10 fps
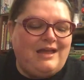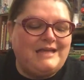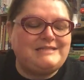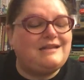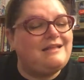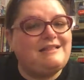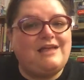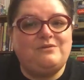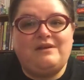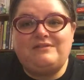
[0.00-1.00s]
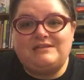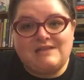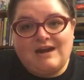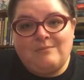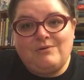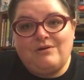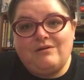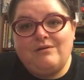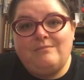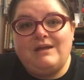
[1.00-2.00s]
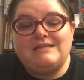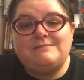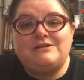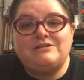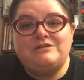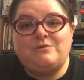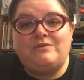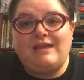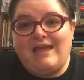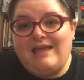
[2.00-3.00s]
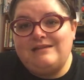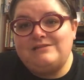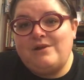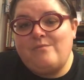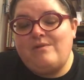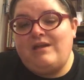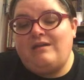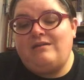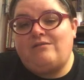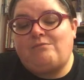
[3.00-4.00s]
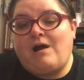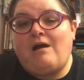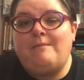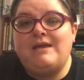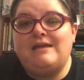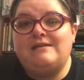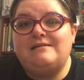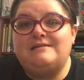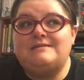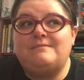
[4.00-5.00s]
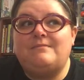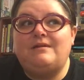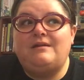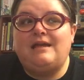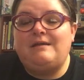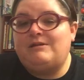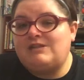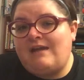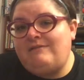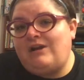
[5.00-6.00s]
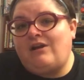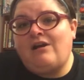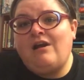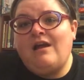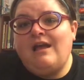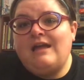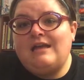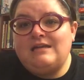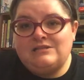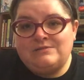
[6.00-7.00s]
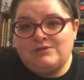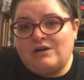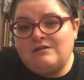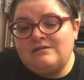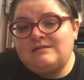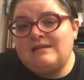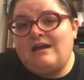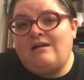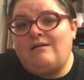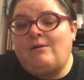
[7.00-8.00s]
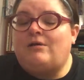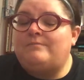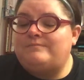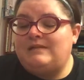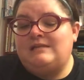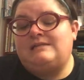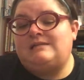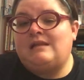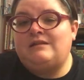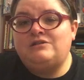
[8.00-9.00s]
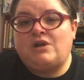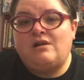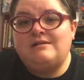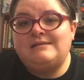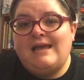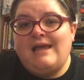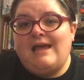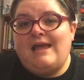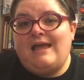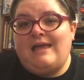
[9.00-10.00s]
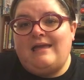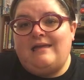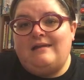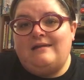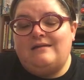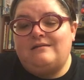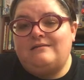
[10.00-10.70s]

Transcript: It's not like that throughout the entire book, but especially toward the end when Rob is getting much heavier into drugs, or into selling drugs, and,